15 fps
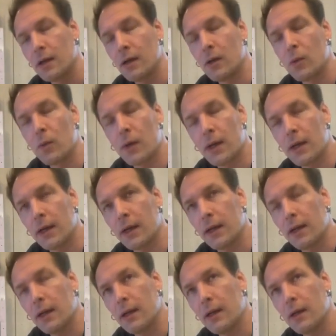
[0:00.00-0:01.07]

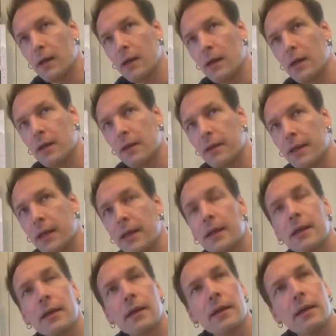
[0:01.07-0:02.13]
Well, I
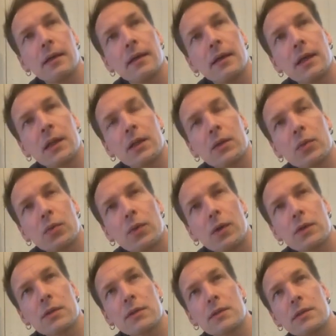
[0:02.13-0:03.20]
think it
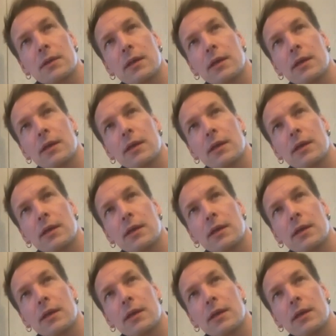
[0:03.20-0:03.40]
was